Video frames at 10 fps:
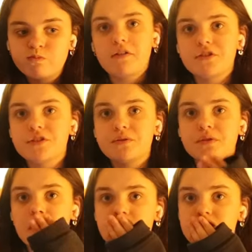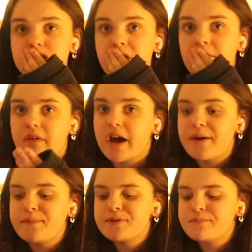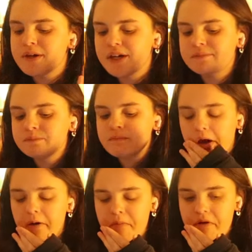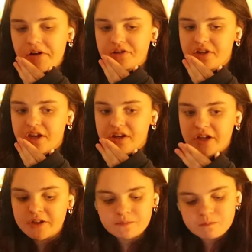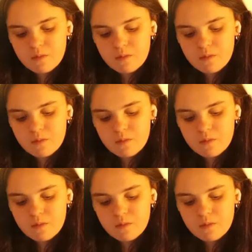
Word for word: honestly, we kind of just went on vibes, but I hope you guys like it.